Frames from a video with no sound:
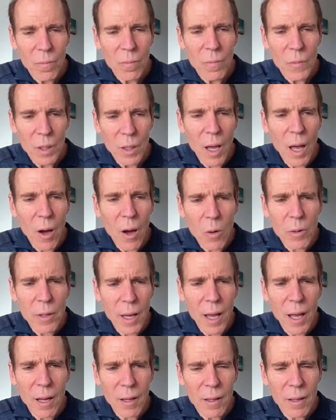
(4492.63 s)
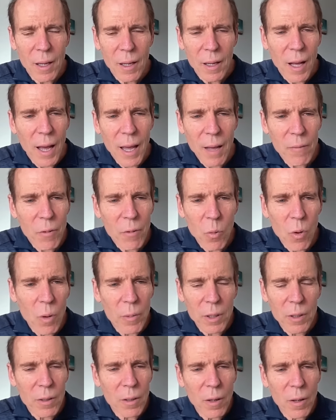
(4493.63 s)
Yeah, oh yeah. I have a
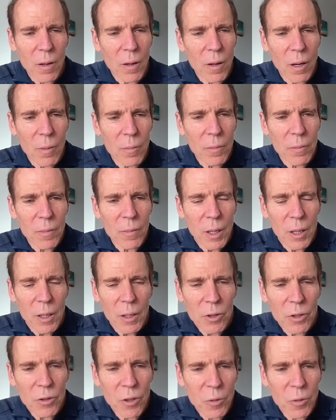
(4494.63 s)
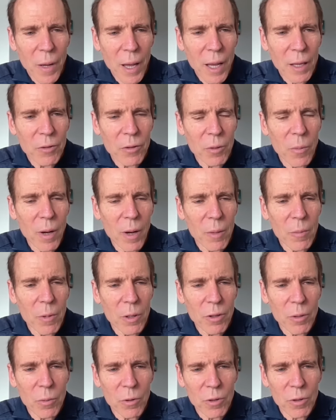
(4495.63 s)
woman, um, she just passed away, but
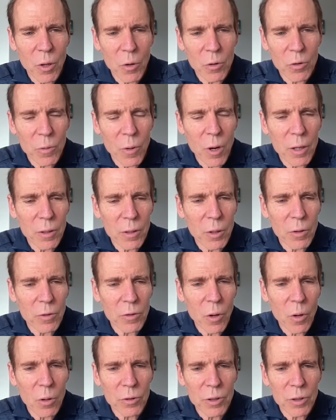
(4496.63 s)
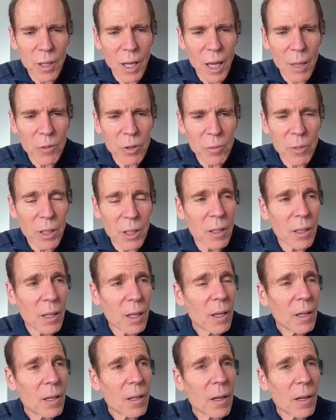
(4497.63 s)
she was close to 100 years old. She came to me,
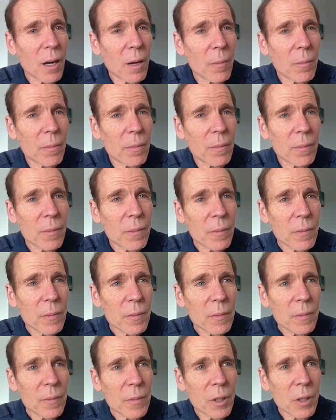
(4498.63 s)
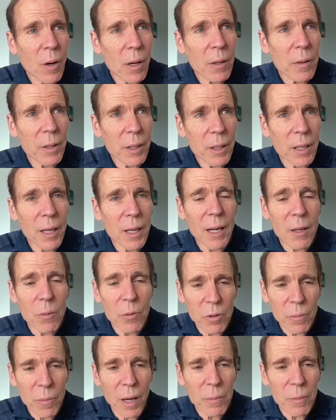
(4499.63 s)
um, you know, I think again, it
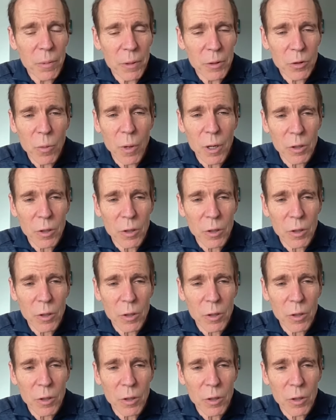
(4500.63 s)
was, it might be 20,